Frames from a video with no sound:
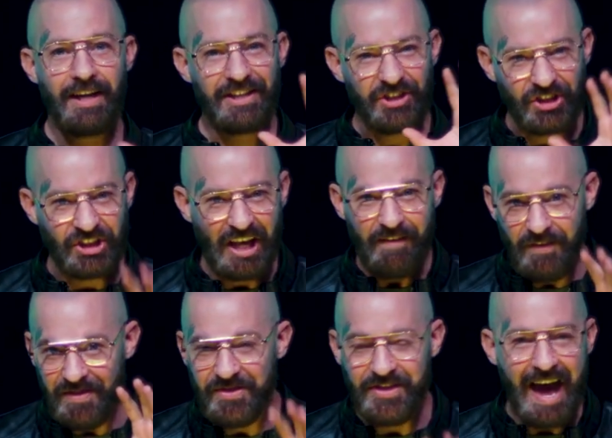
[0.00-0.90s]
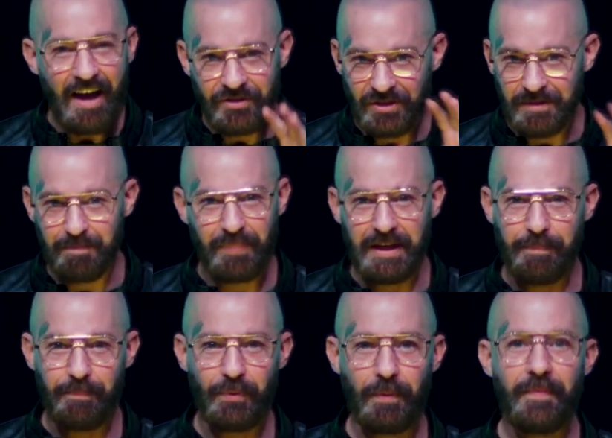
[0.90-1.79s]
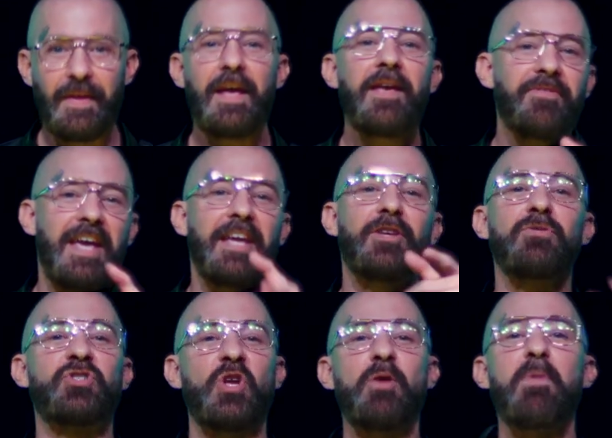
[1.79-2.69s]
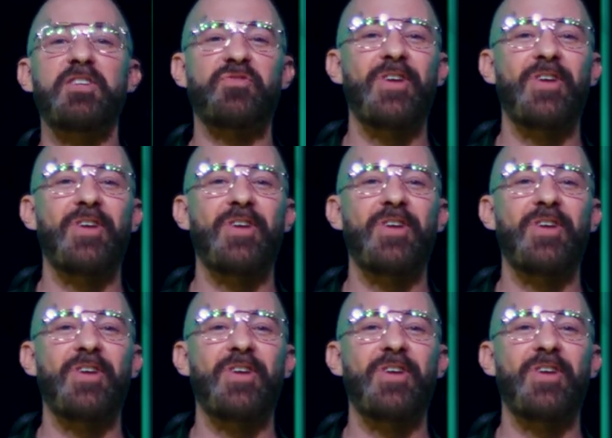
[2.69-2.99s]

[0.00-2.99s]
7,000 people. Thank you so much